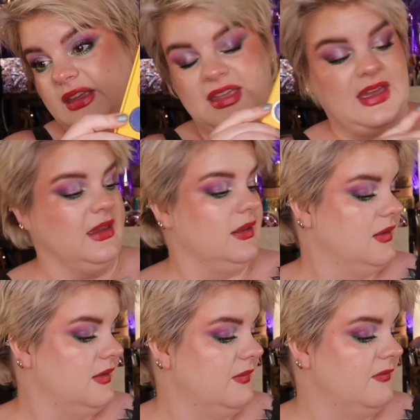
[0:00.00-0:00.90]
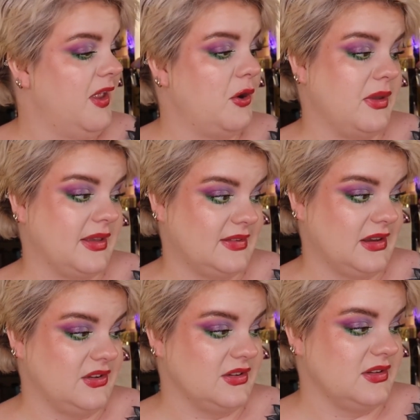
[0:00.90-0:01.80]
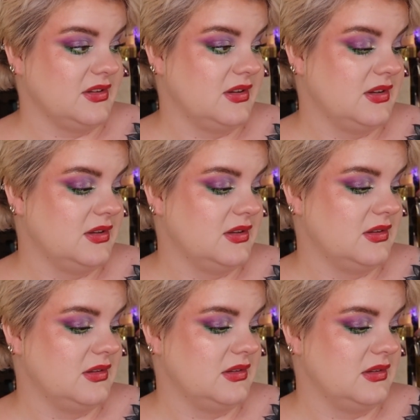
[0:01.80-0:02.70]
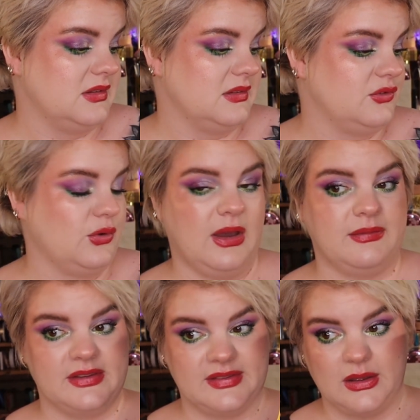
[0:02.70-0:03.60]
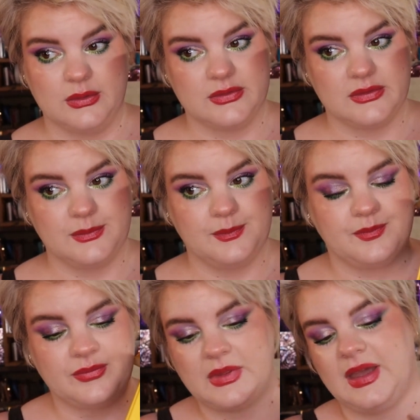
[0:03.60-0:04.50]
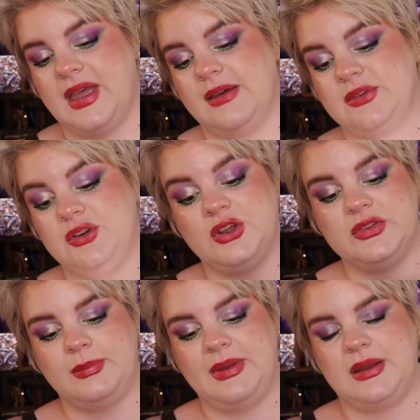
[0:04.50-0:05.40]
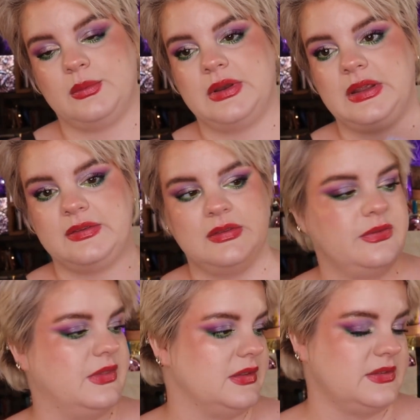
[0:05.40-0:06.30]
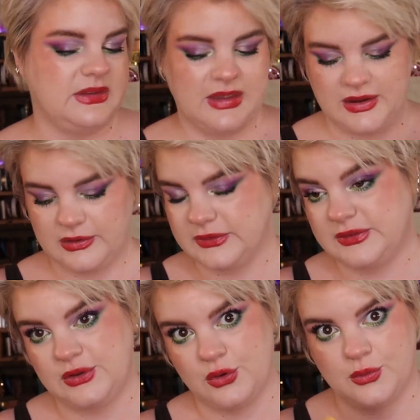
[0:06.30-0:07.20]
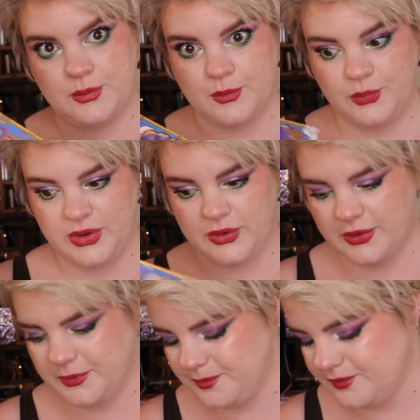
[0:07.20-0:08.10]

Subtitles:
Yeah, very excited to have this out. I have not played with it this year, so we are